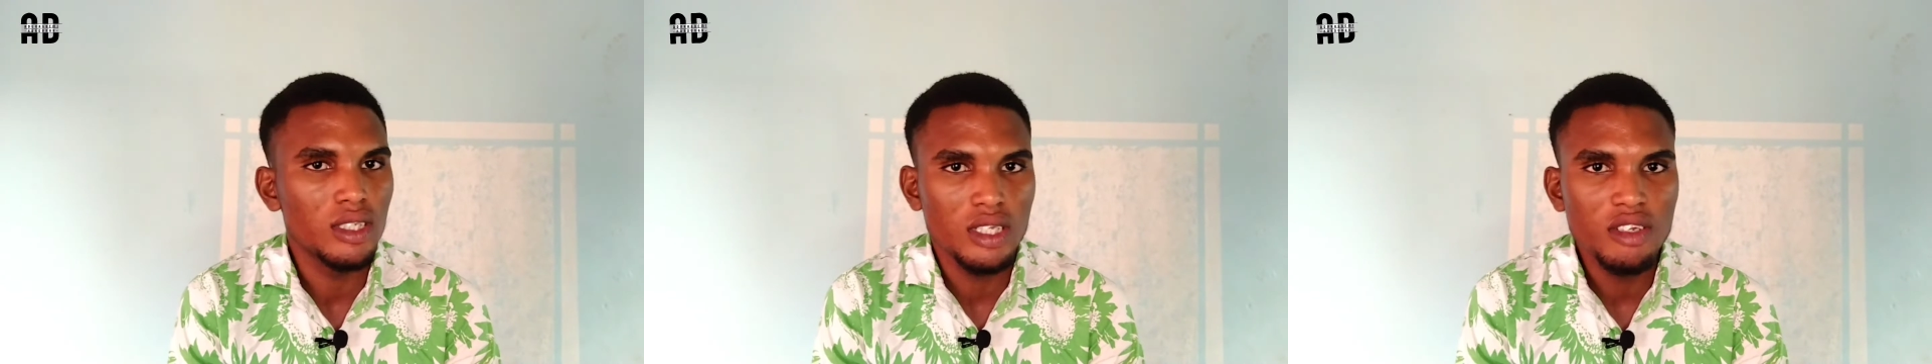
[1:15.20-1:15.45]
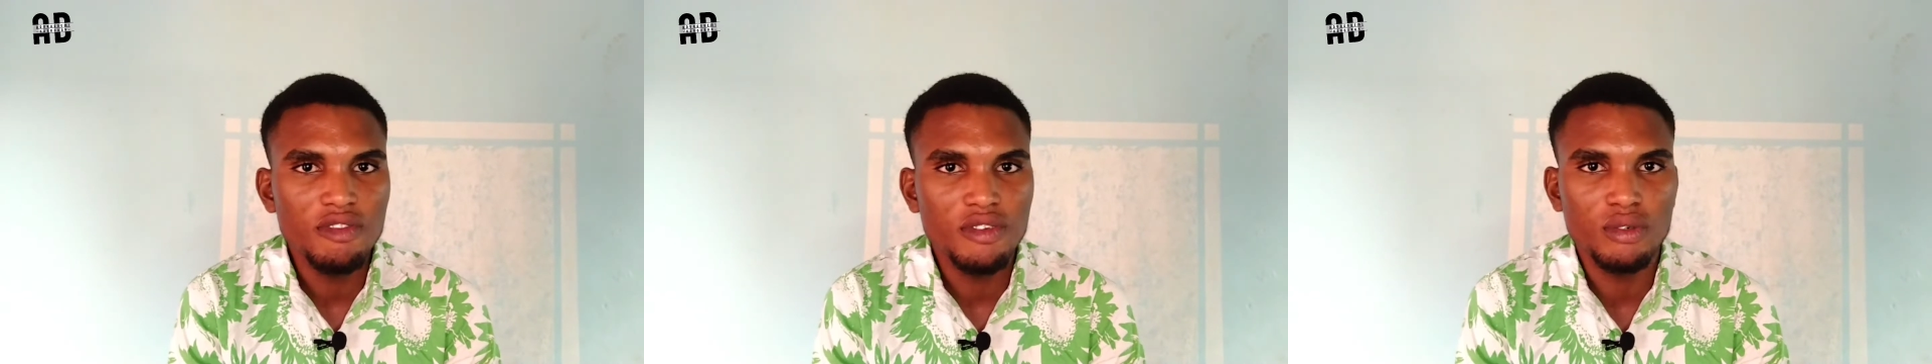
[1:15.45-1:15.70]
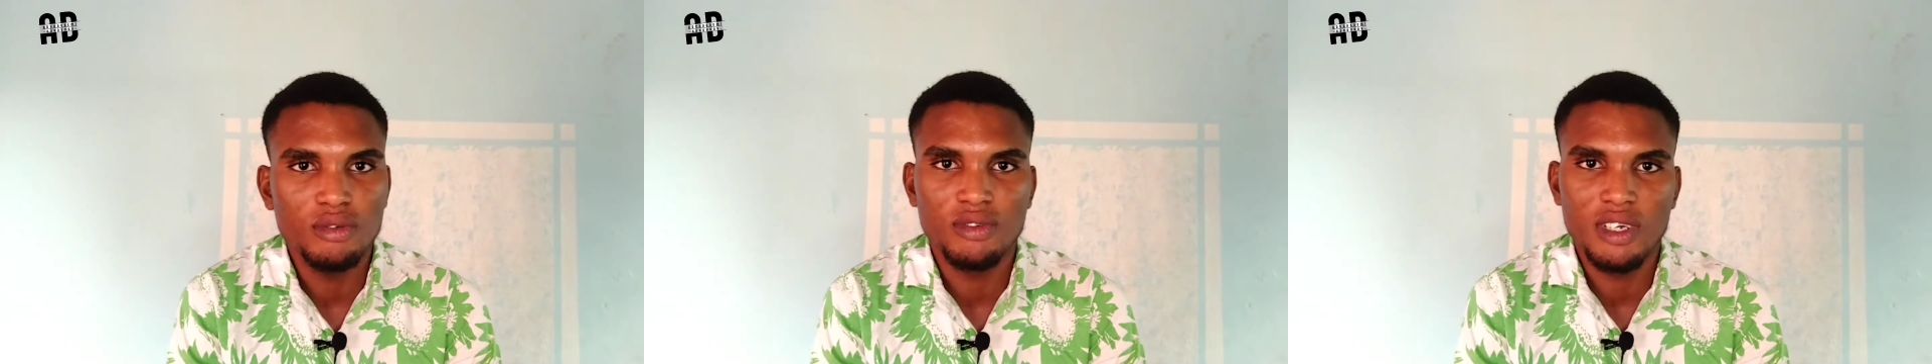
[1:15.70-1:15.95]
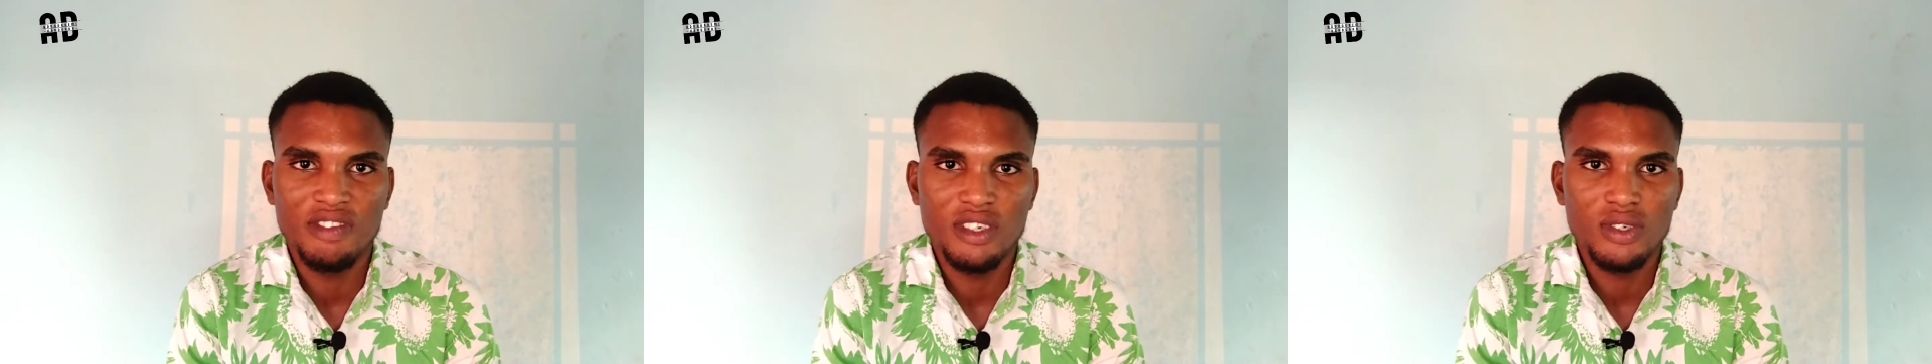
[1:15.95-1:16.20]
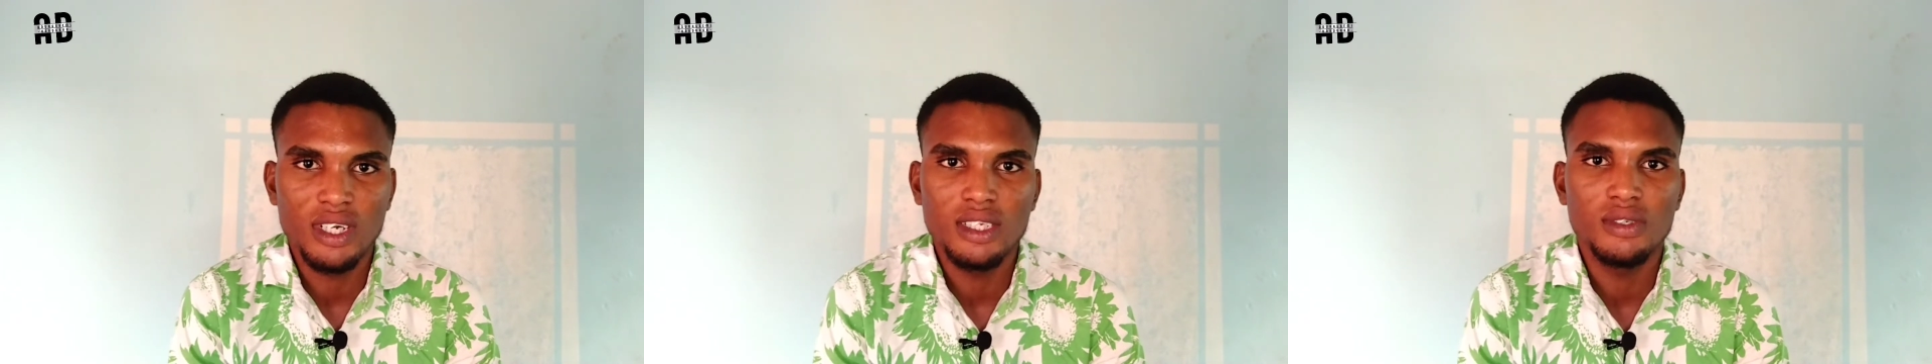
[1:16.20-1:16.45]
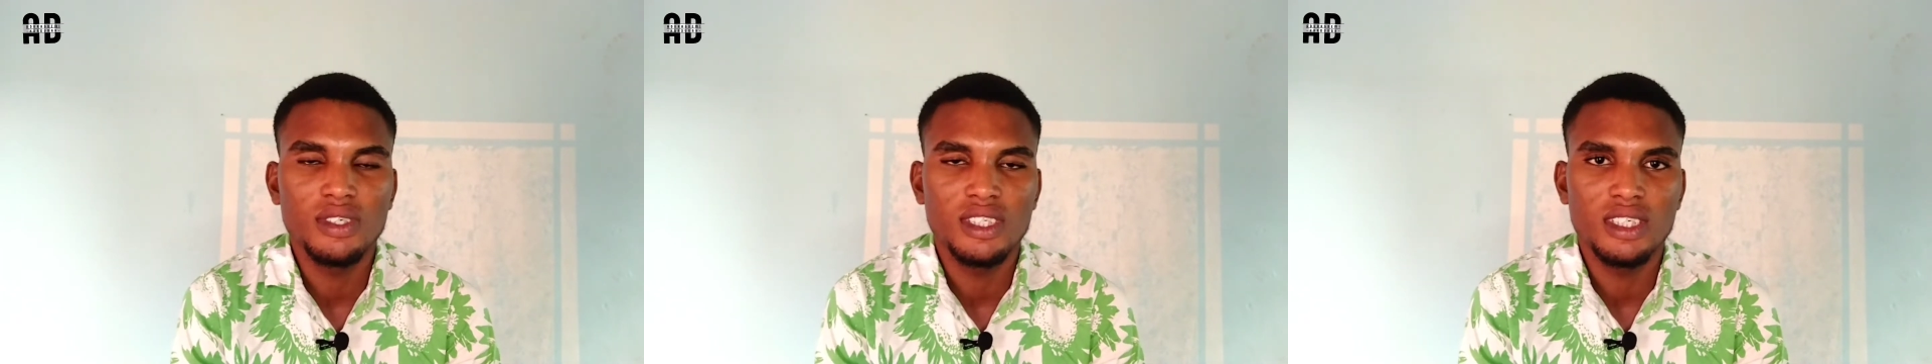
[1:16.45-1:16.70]
if you've eventually
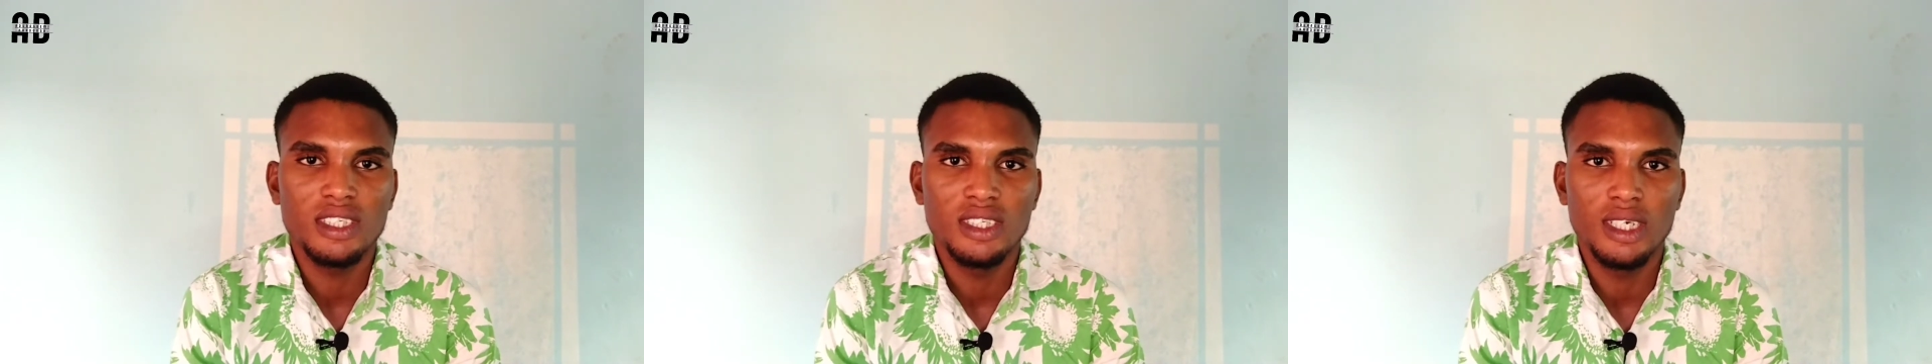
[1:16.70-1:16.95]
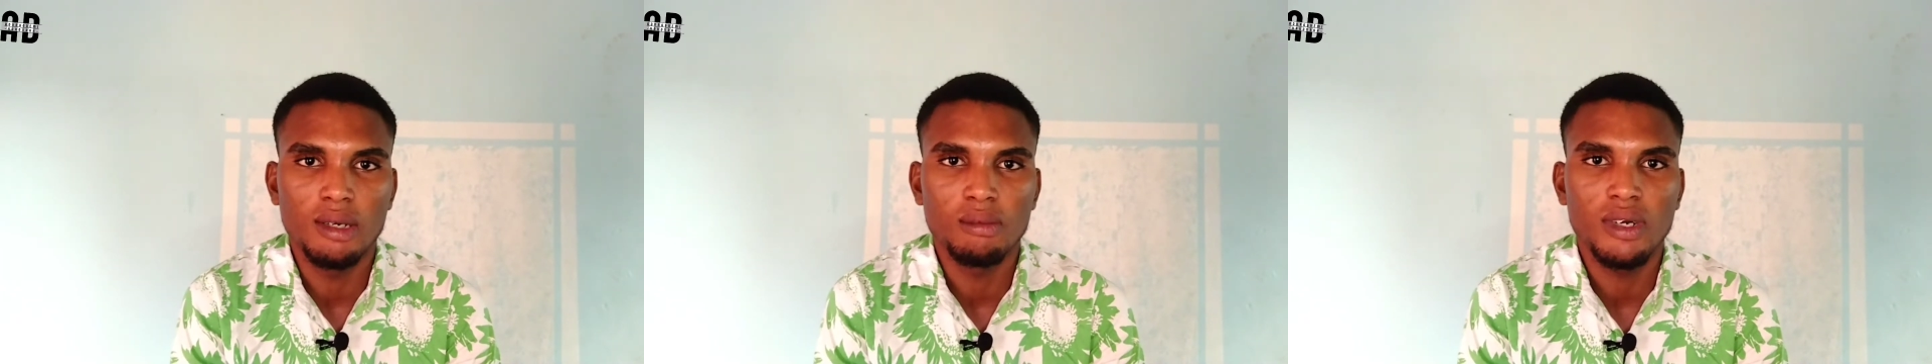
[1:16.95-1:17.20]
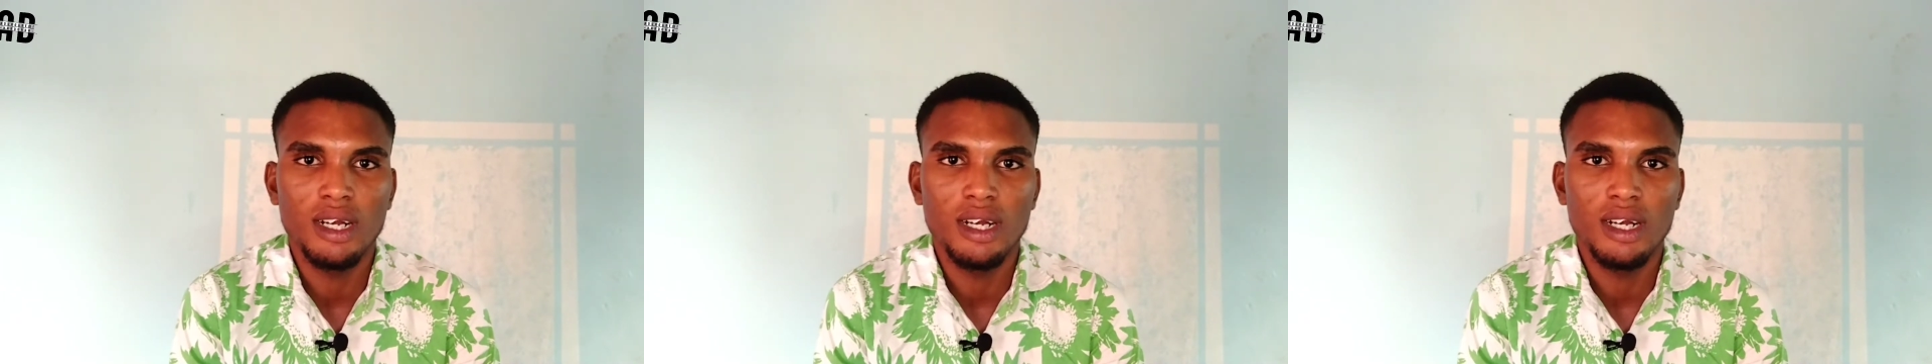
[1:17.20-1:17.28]
written JAMB,